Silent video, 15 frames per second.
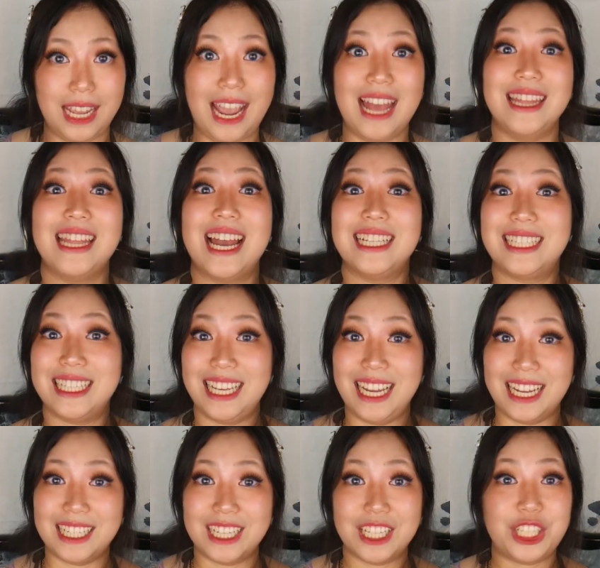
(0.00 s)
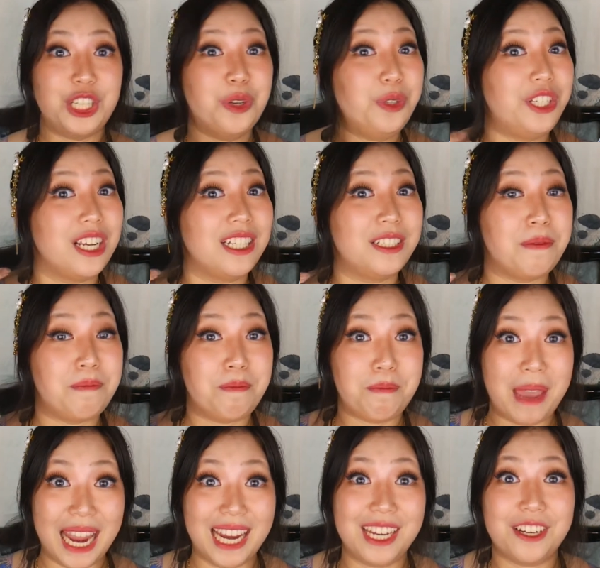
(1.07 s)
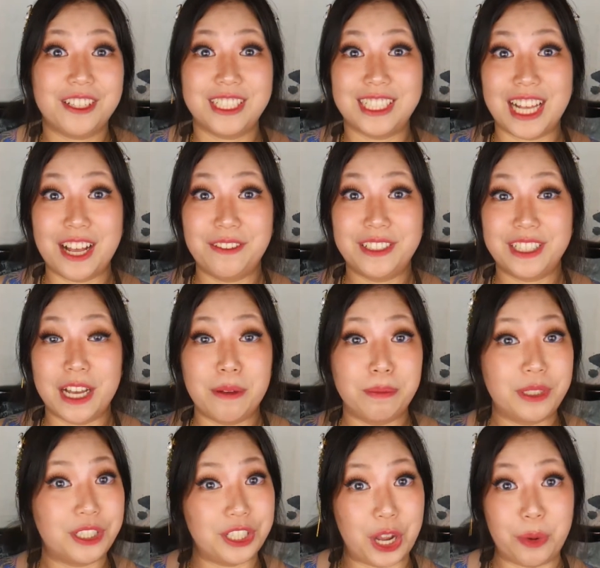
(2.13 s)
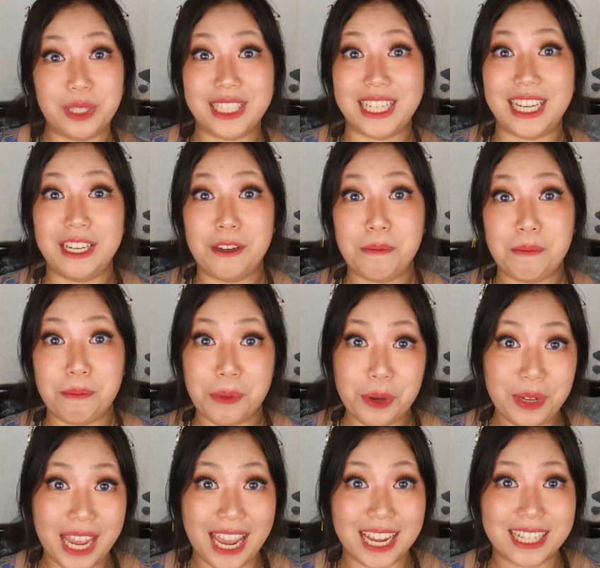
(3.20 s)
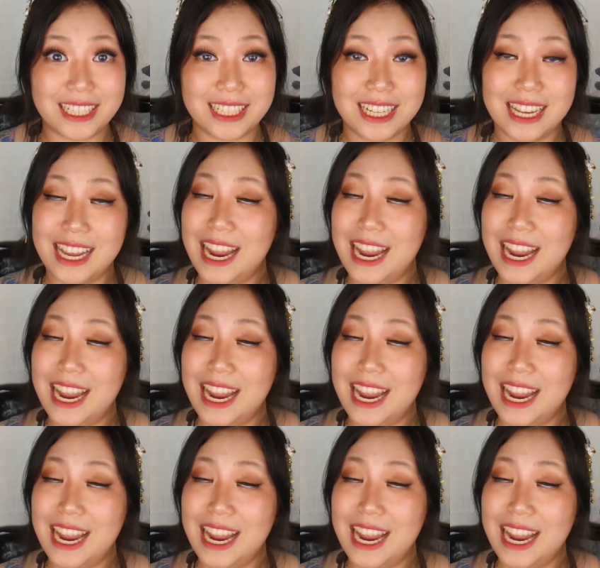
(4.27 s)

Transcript: And that's it. You just made yourself some Snowskin Mooncakes.